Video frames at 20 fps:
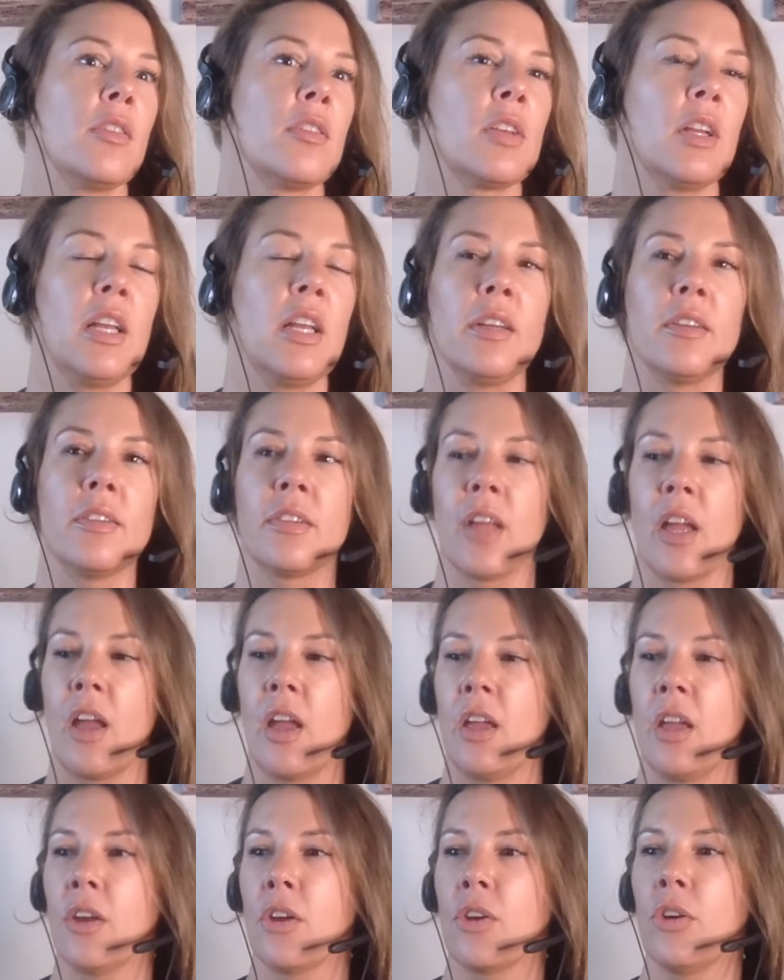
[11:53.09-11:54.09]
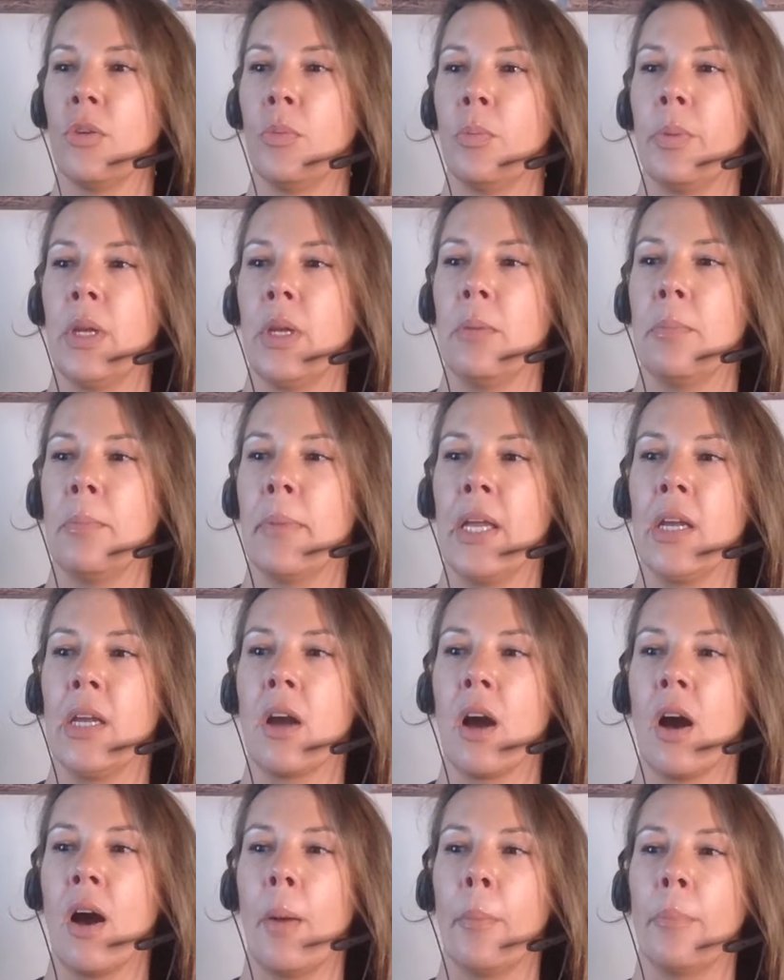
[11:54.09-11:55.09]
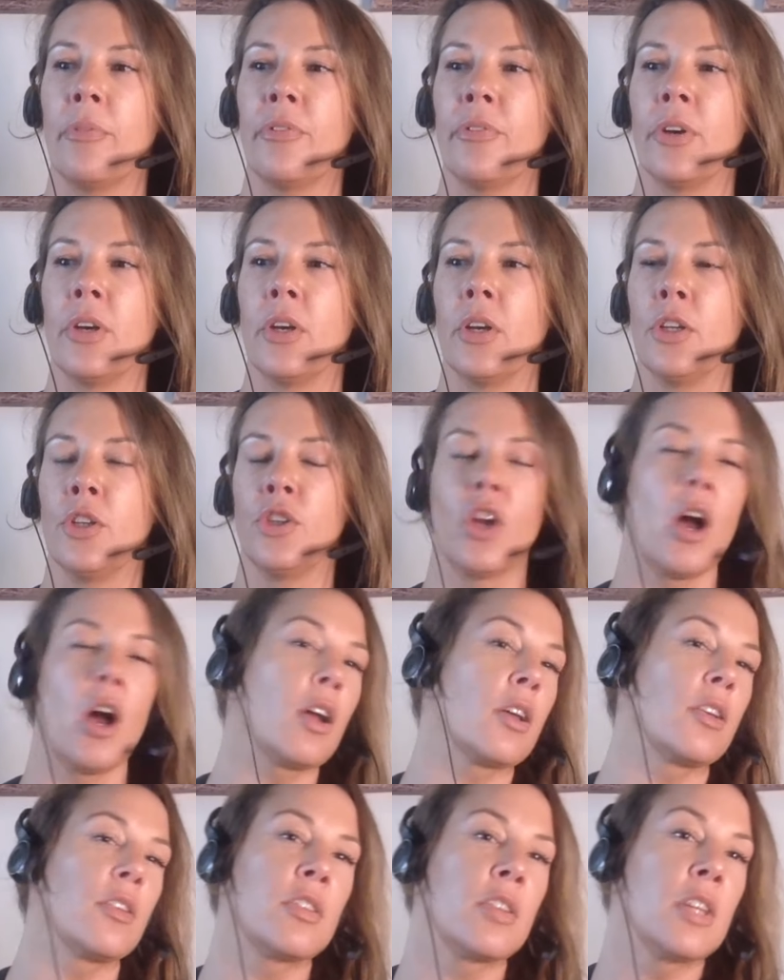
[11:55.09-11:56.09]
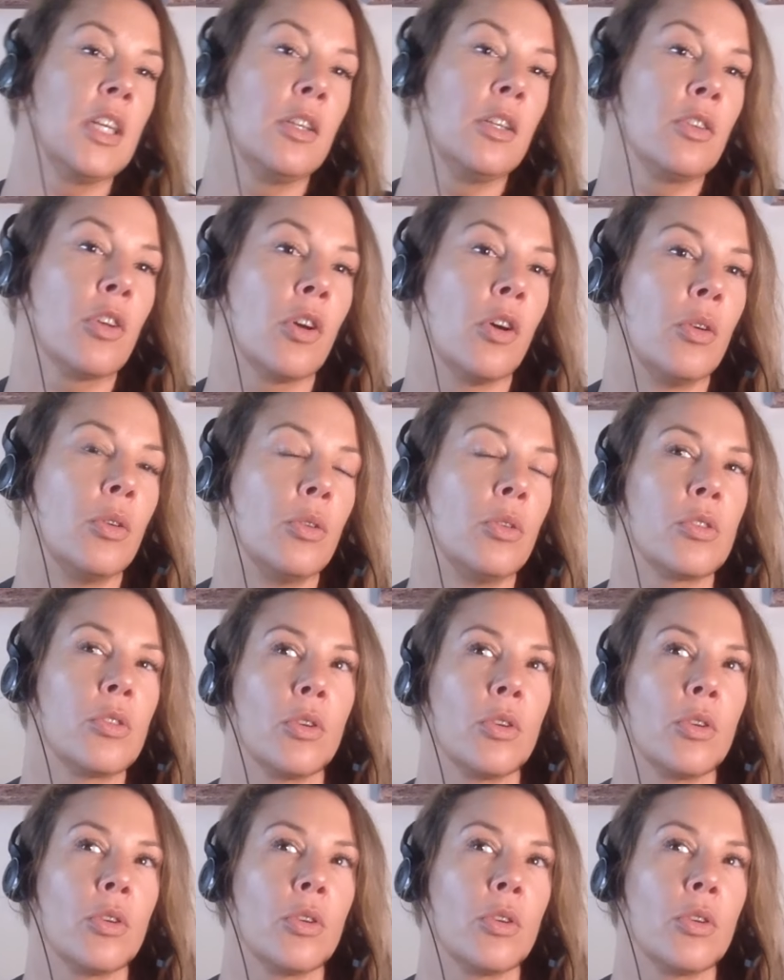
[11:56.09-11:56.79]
So let's say it could be makeup for darker skin tones,